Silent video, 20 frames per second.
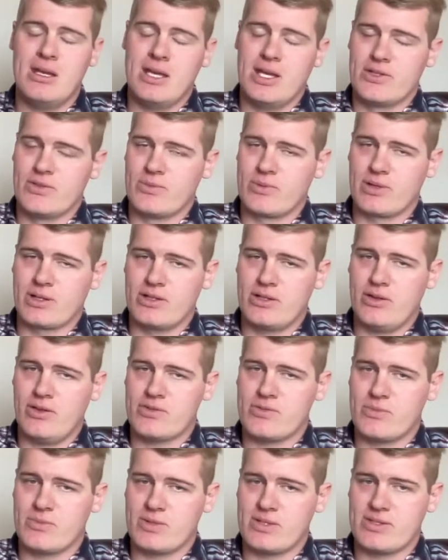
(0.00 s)
Is that we're going to do
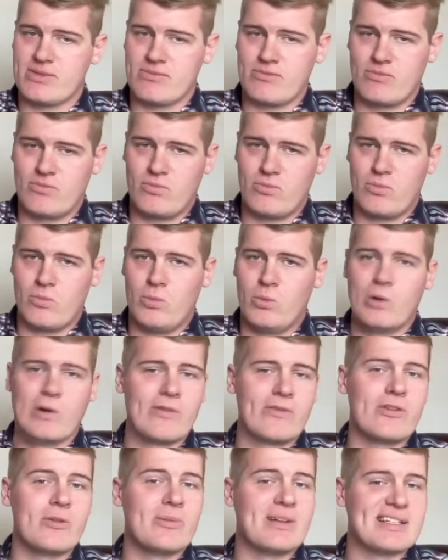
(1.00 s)
this when we're
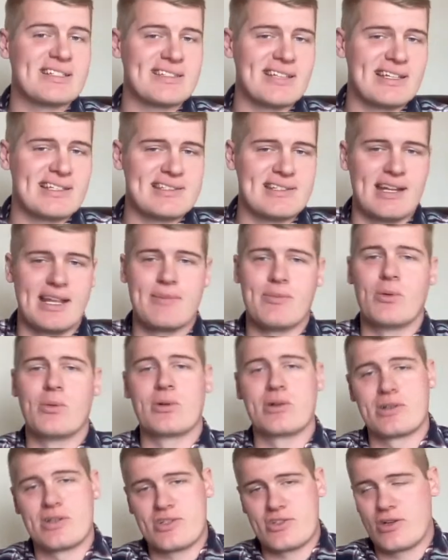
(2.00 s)
a few minutes late today, but
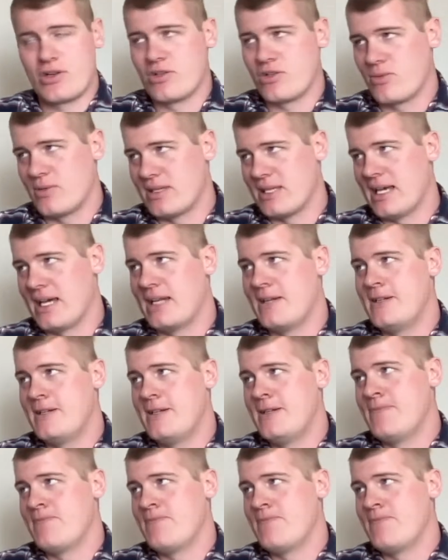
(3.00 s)
we're going to start doing that.